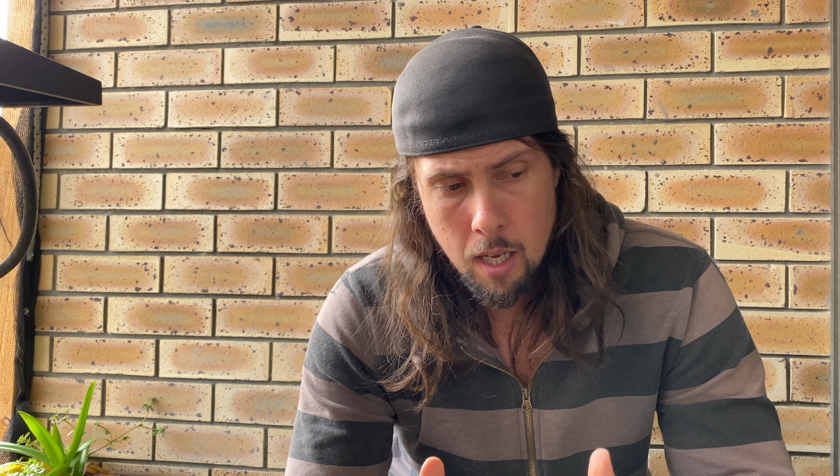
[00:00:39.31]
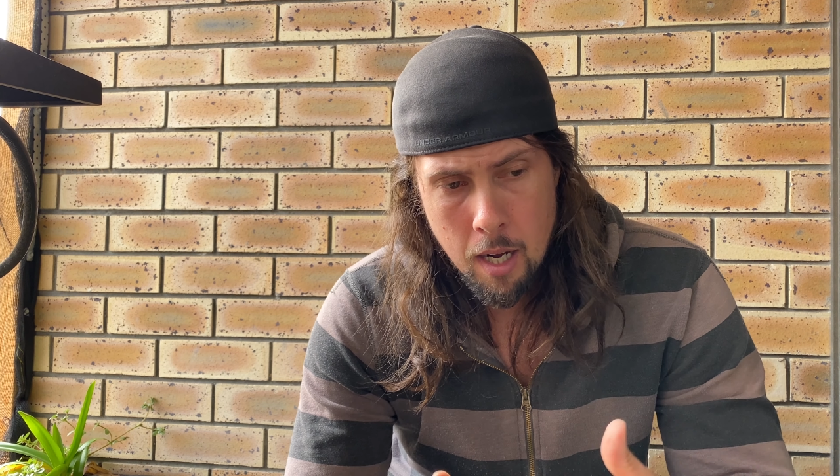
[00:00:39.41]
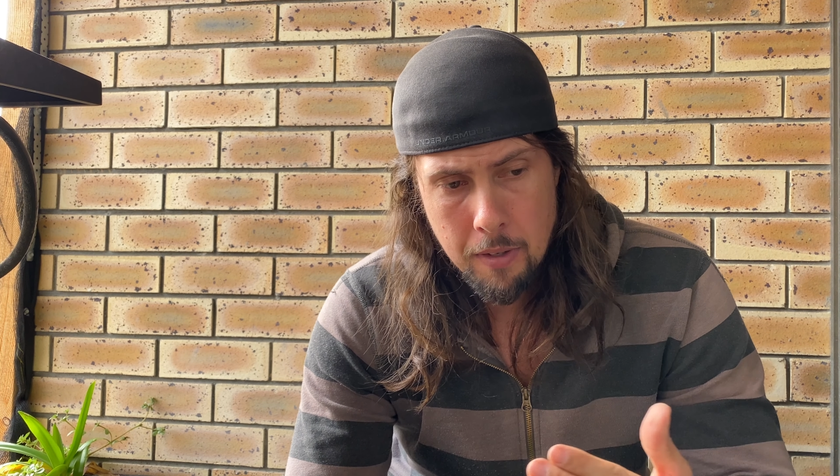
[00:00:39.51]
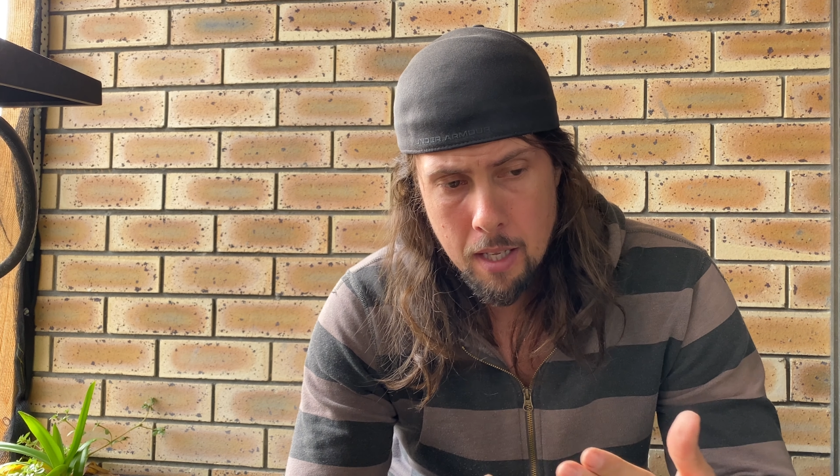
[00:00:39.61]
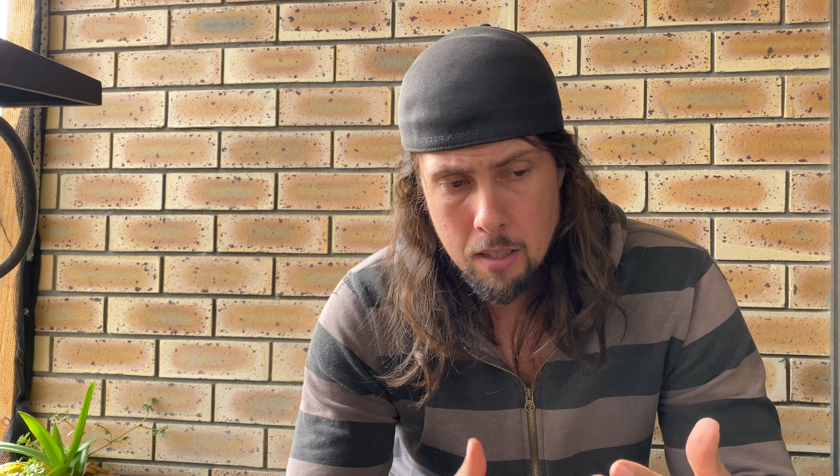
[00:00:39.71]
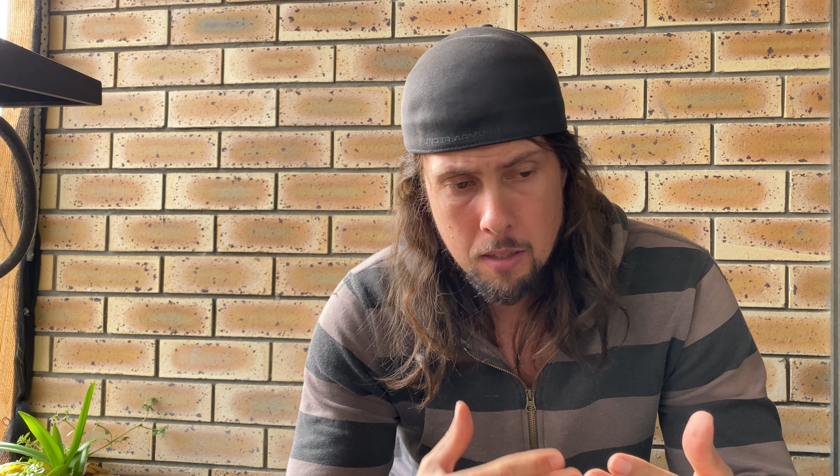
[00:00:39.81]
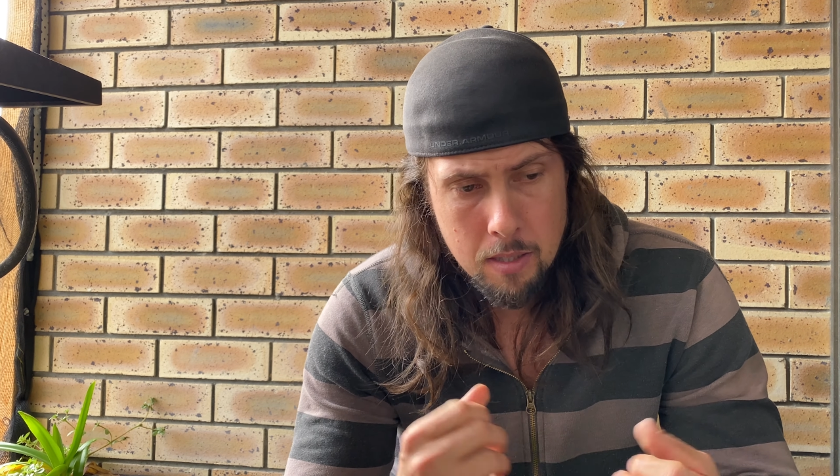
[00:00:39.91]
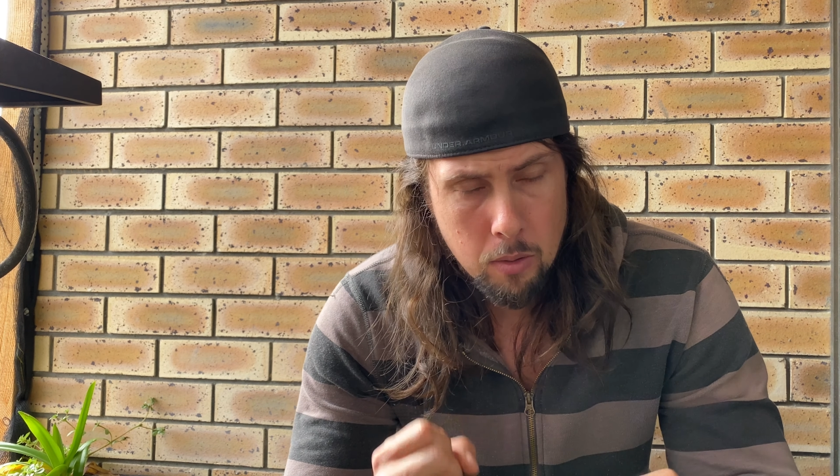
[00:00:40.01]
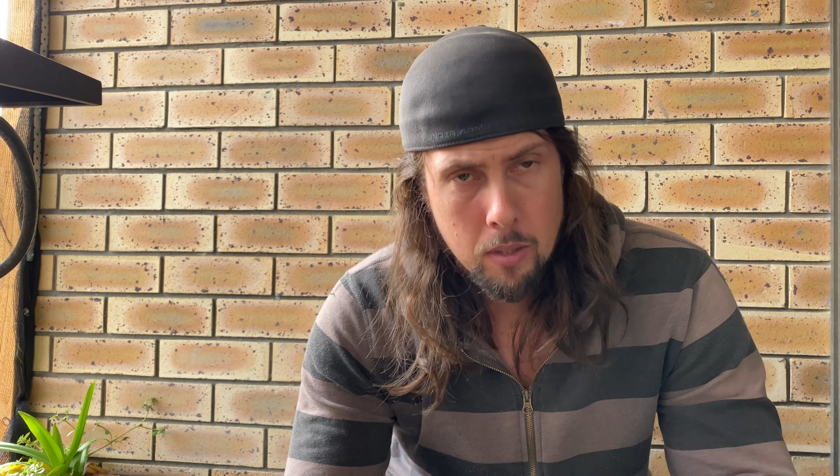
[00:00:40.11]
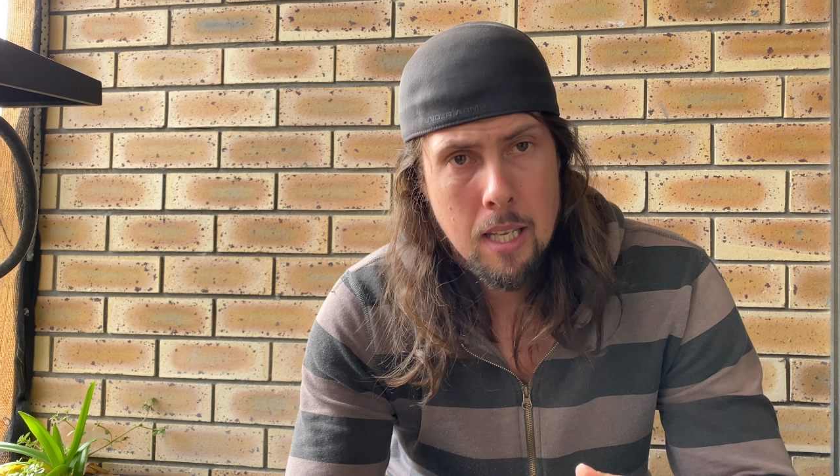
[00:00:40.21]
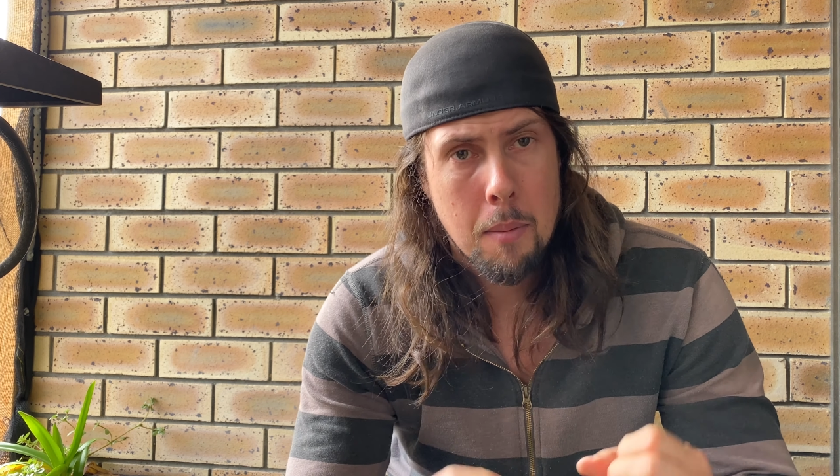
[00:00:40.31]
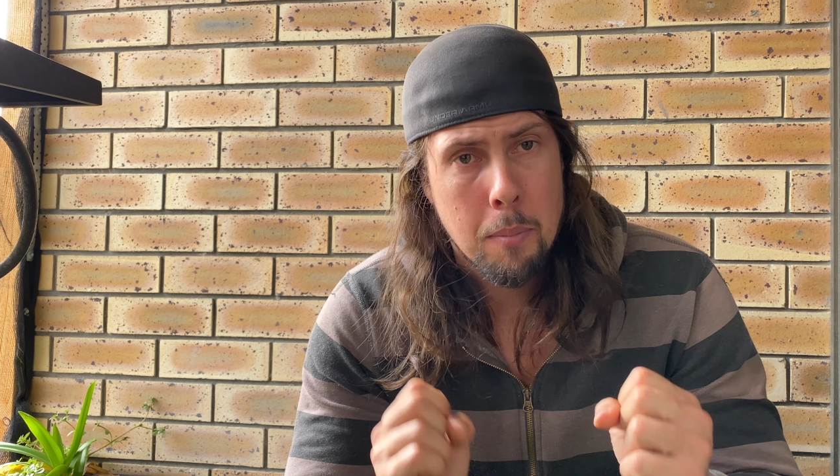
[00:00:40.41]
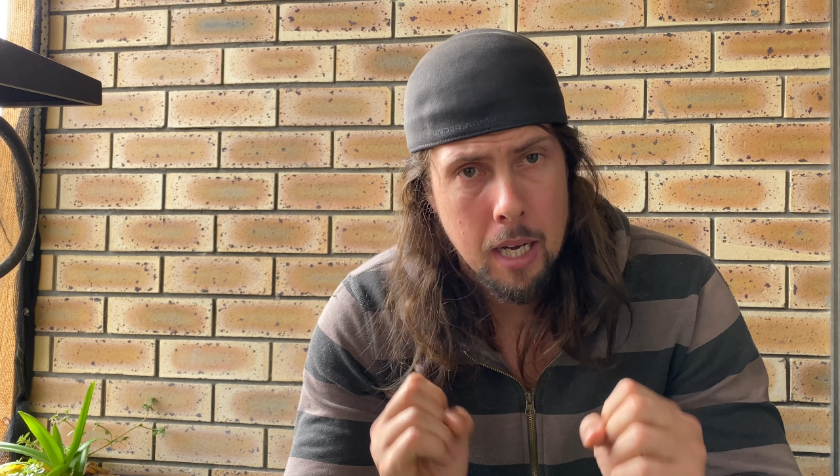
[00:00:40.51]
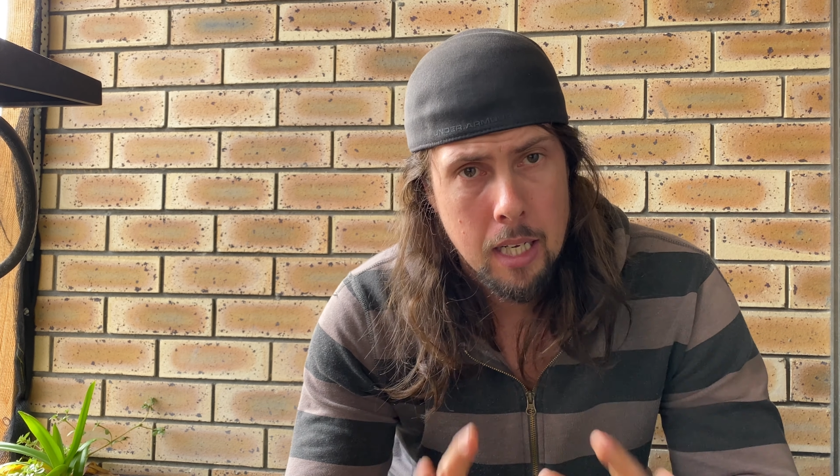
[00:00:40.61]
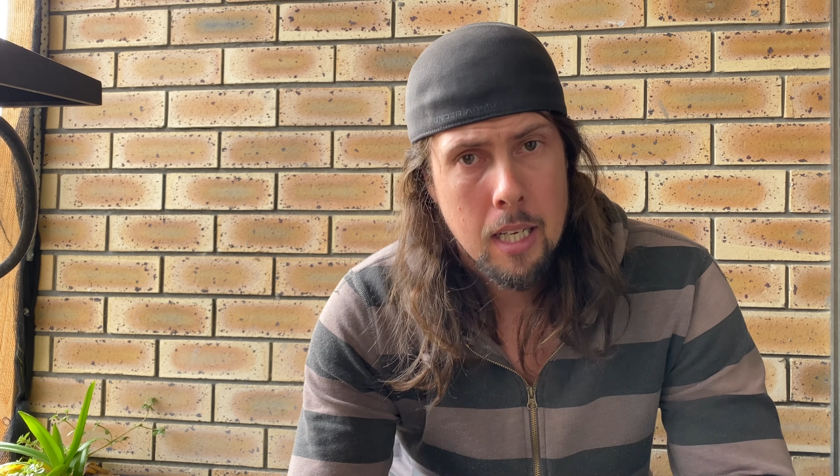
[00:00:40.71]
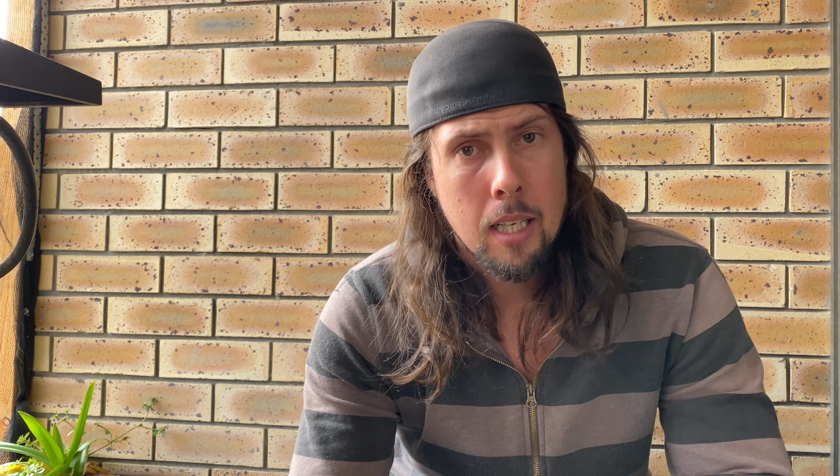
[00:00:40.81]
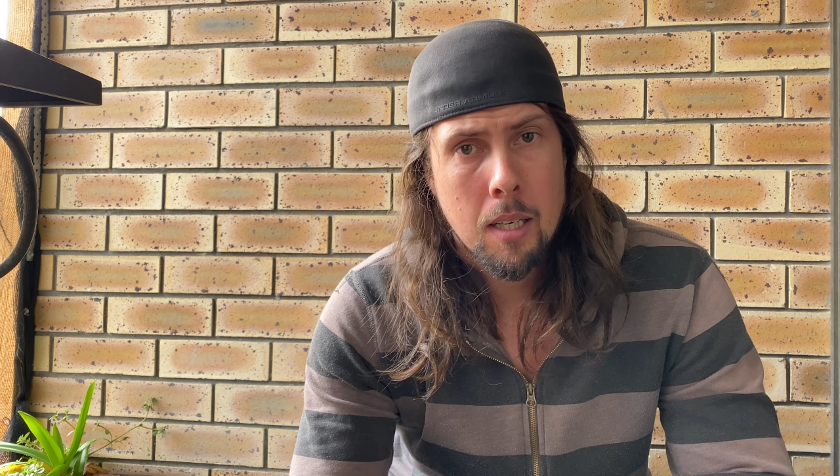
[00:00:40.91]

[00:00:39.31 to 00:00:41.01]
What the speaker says: after that the signal just kept breaking